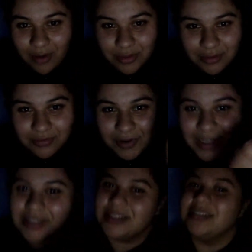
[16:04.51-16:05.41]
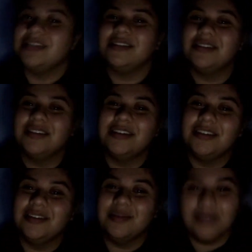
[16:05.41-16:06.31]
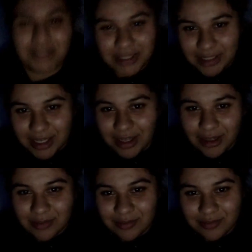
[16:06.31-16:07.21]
What the fuck is this? what's this setup?